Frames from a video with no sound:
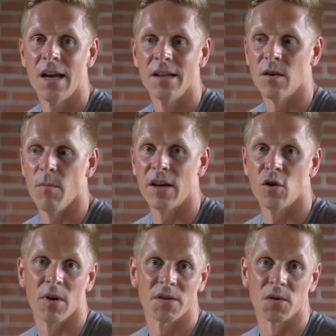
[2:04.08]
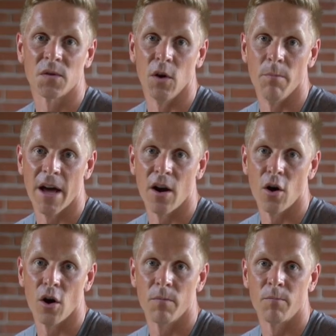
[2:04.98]
to make your muscles feel
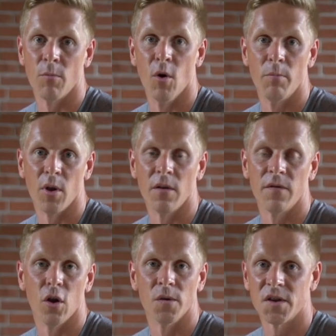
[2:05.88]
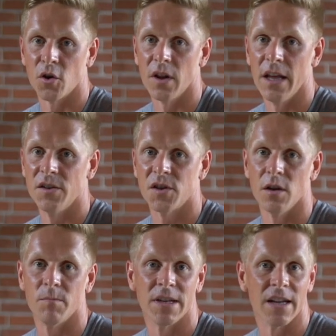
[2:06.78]
better, promote blood flow,
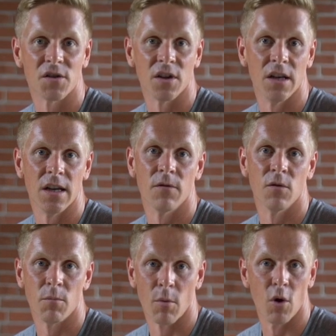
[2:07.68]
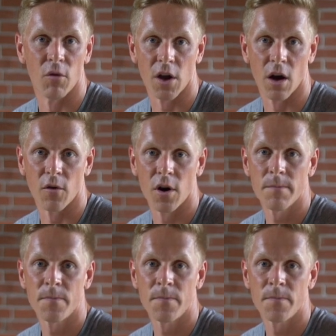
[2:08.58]
circulation, potentially promote recovery.